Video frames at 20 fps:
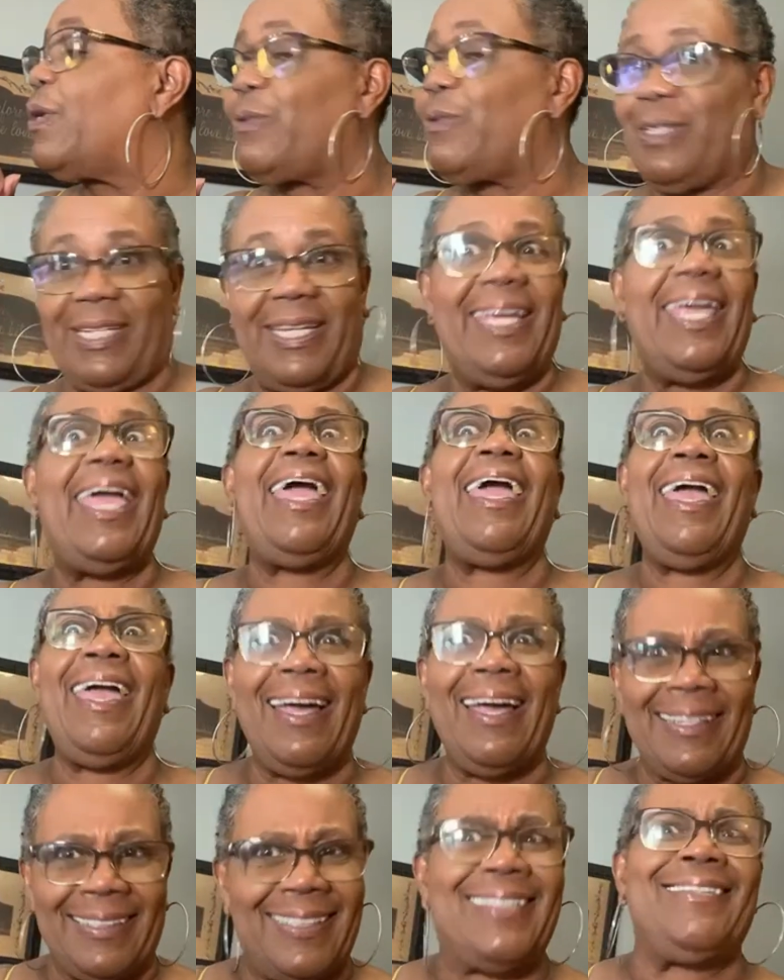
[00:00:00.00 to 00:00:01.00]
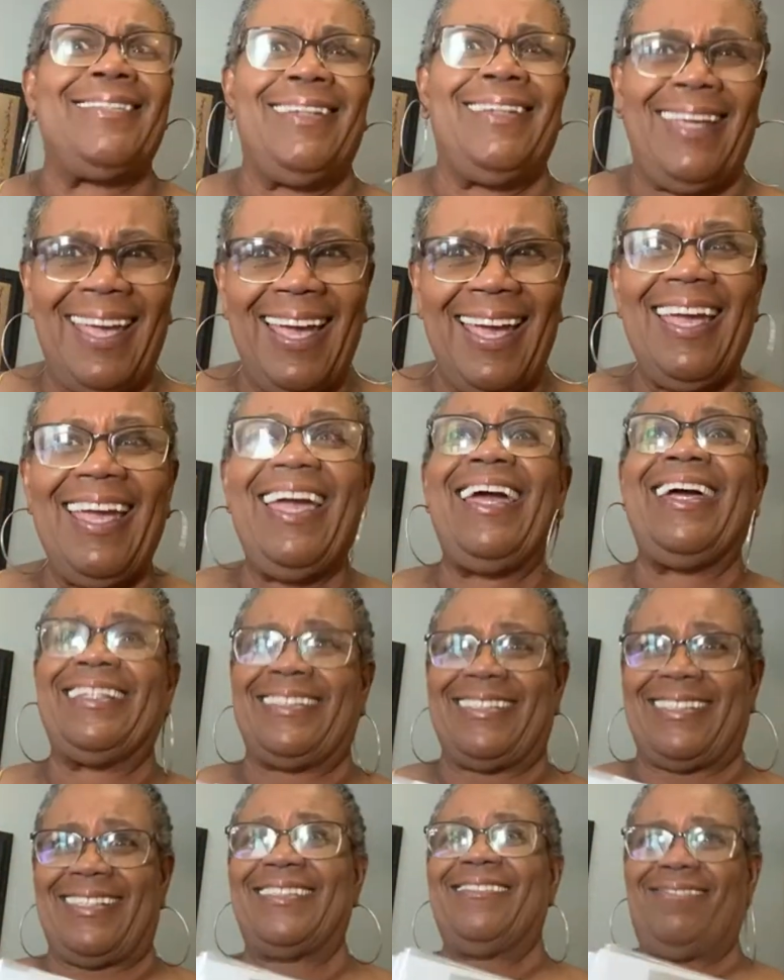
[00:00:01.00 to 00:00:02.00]
No yes,
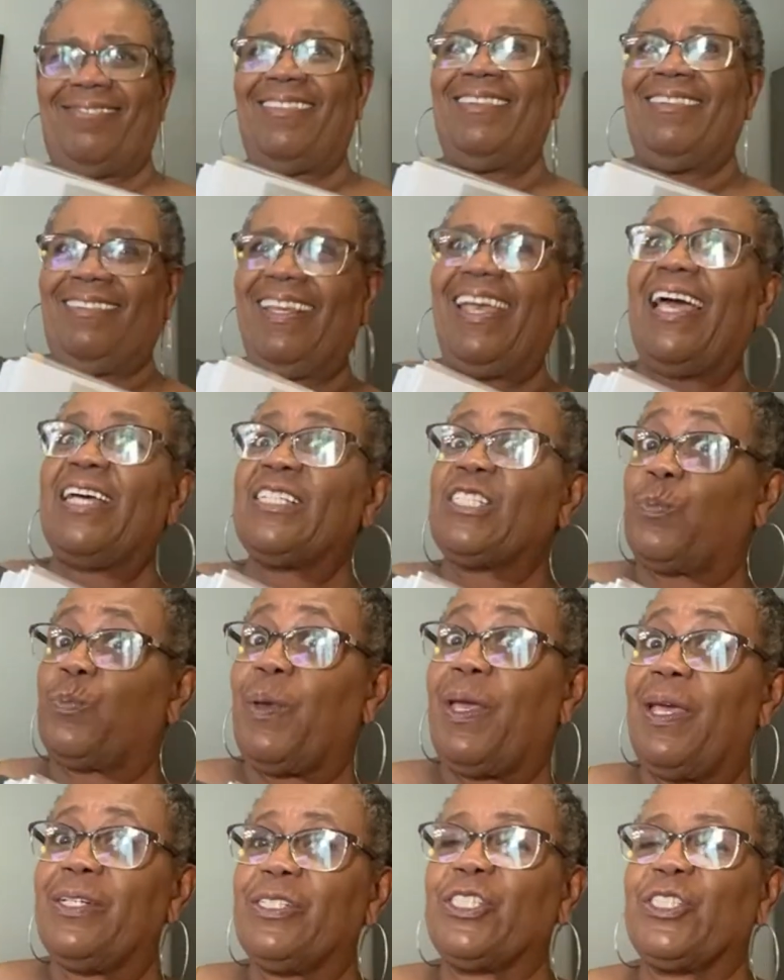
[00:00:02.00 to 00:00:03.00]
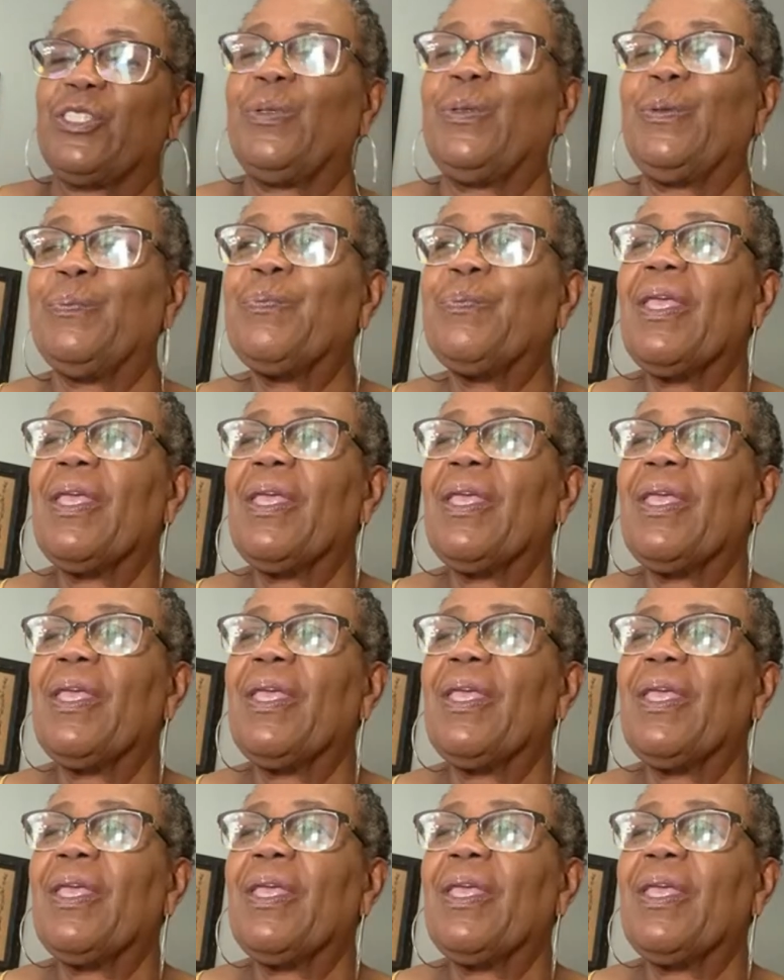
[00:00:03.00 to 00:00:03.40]
yes, that's special.